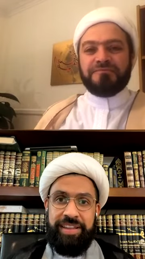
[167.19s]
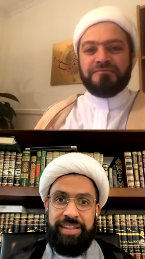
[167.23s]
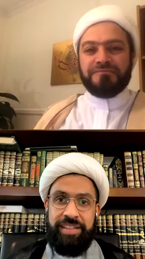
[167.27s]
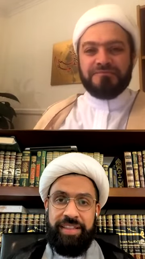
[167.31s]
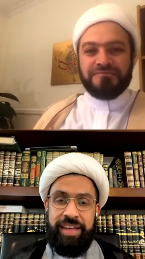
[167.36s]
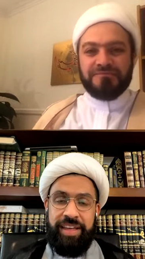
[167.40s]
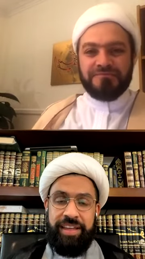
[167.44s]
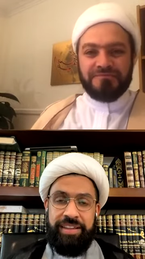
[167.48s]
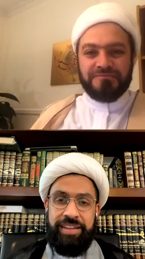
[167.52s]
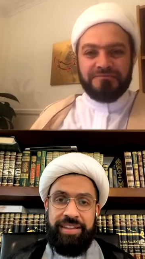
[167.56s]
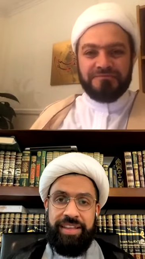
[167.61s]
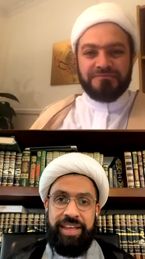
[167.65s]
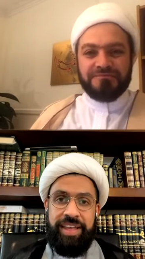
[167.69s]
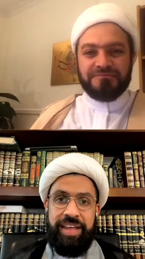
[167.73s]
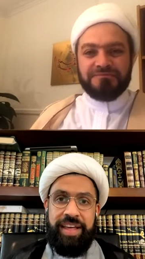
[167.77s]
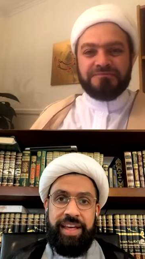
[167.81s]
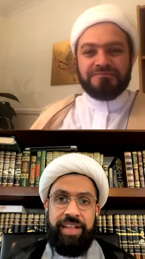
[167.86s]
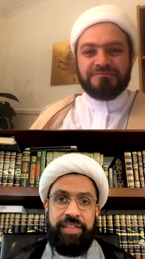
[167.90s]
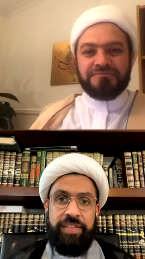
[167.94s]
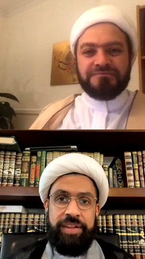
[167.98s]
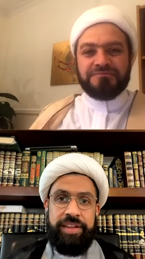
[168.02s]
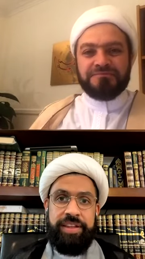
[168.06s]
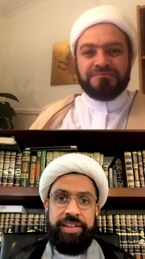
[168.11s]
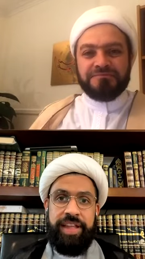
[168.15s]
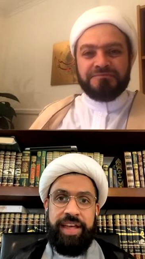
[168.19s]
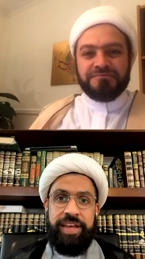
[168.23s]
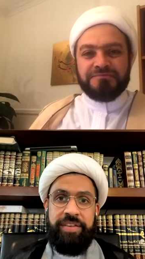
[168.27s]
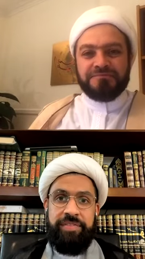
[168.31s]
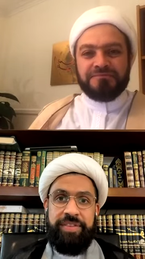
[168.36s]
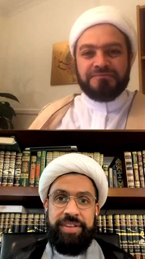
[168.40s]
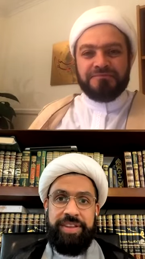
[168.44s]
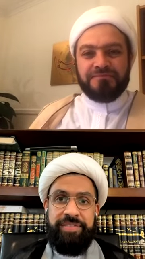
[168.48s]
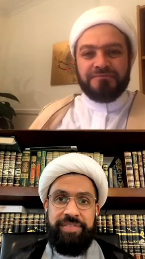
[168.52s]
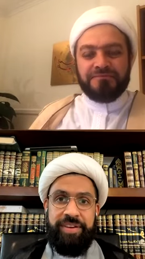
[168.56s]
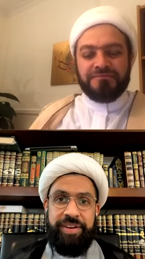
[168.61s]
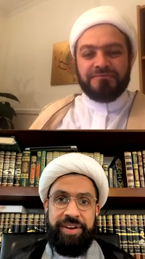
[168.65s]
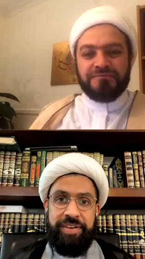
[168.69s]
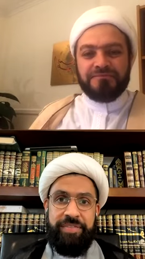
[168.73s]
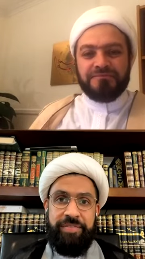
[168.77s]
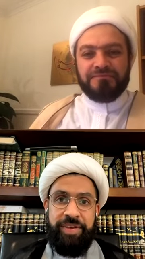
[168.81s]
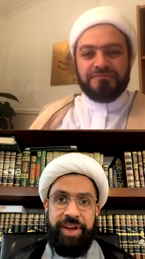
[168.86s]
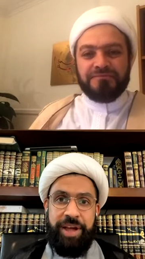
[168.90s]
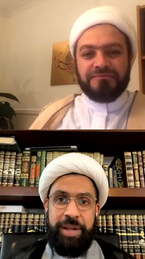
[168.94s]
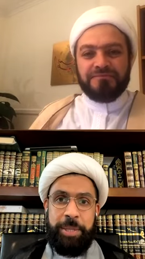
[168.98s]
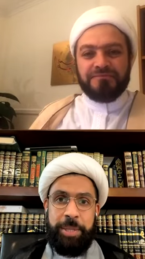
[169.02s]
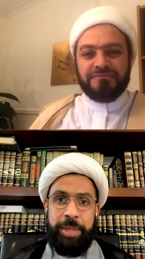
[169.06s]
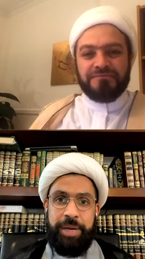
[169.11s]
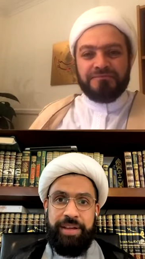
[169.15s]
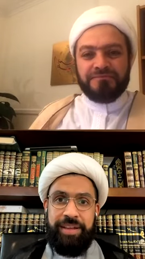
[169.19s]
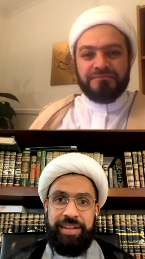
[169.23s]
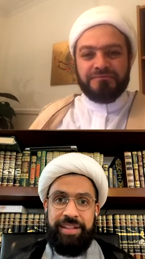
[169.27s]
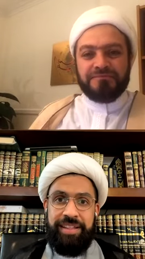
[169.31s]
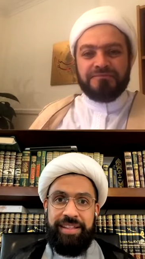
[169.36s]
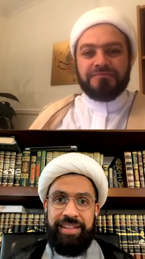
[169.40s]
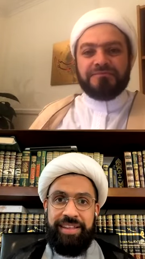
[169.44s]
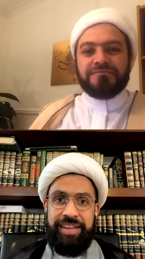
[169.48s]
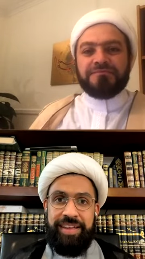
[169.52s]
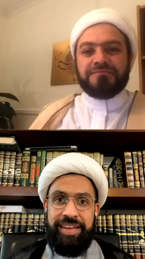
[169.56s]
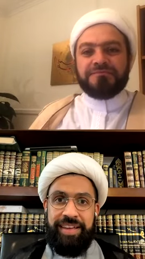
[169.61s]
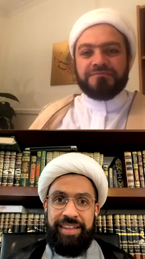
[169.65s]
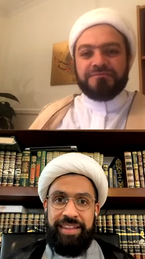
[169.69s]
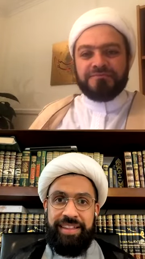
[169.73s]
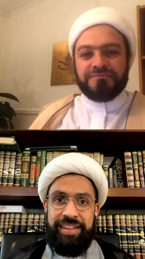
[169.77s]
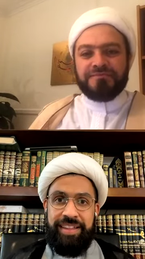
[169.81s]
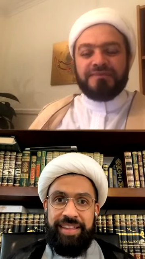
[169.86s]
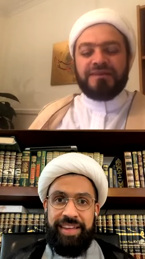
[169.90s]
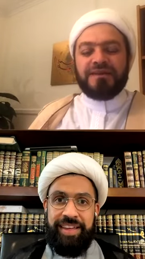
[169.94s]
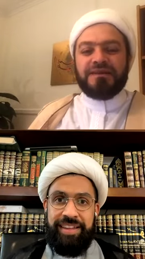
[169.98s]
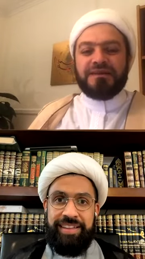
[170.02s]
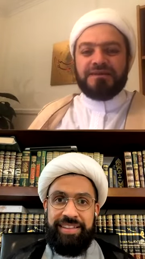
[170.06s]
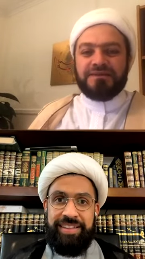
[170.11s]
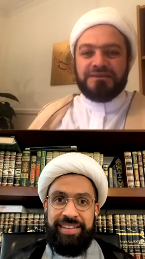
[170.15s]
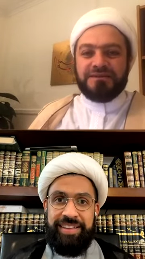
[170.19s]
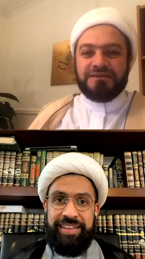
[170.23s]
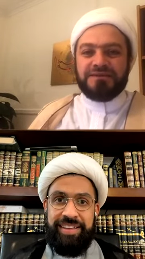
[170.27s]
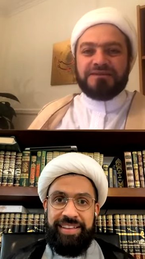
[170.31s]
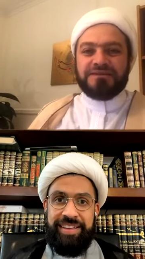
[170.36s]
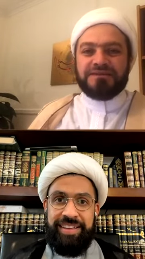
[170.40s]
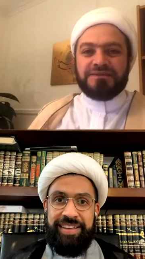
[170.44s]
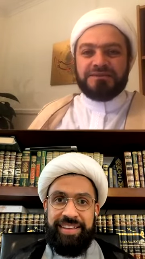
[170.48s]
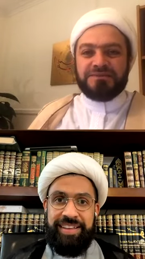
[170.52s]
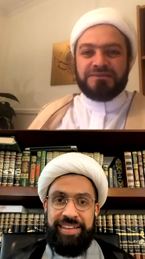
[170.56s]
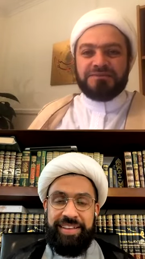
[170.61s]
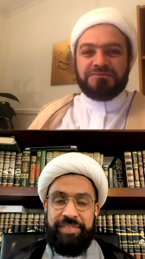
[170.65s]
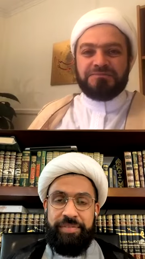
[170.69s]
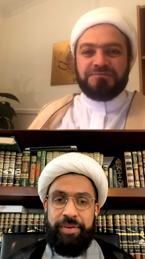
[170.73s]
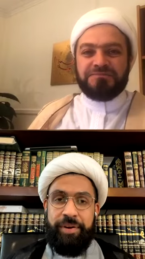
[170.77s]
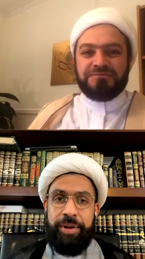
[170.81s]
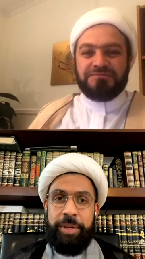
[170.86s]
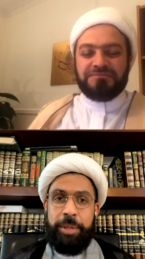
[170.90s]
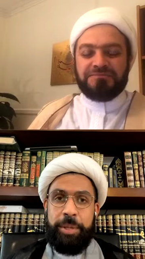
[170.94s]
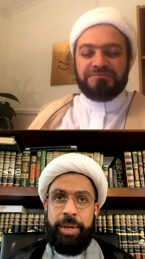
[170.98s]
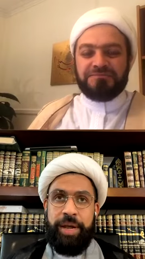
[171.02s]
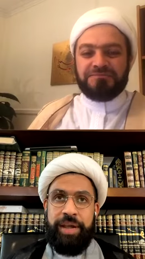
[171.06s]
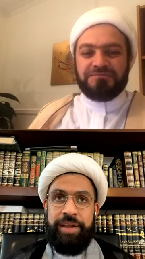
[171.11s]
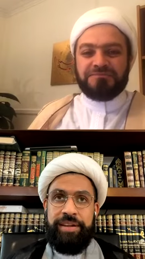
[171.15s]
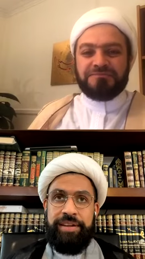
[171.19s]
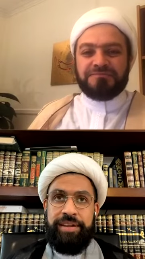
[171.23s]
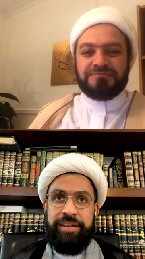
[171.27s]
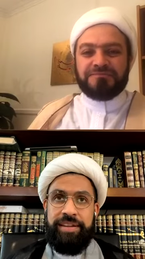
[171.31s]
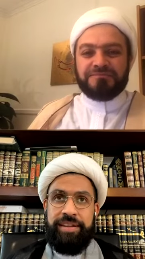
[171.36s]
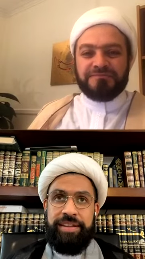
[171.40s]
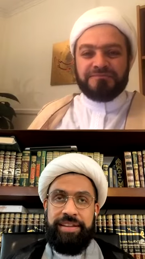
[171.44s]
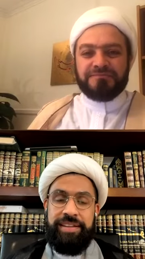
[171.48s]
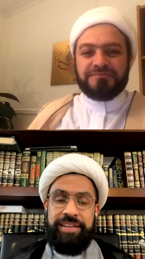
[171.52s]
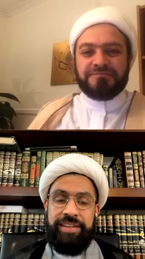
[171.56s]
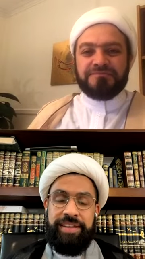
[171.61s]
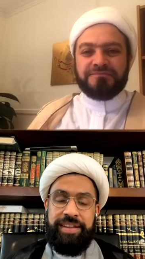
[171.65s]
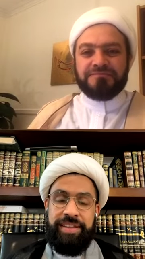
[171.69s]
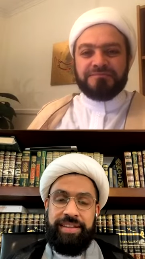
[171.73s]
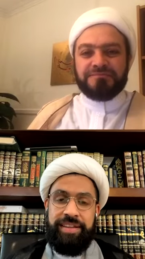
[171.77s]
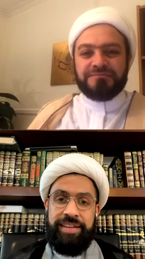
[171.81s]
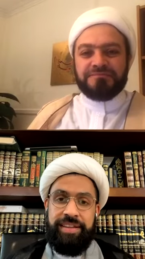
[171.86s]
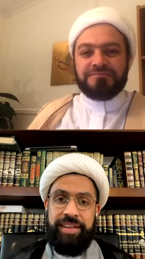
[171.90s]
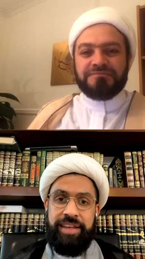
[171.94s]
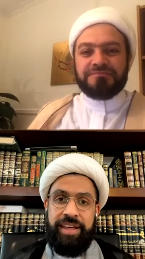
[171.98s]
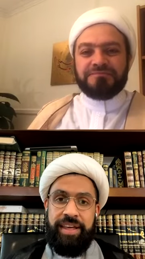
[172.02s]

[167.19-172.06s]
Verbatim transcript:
Speaker 1: And that this life is very fragile and that uh, it's very transient. And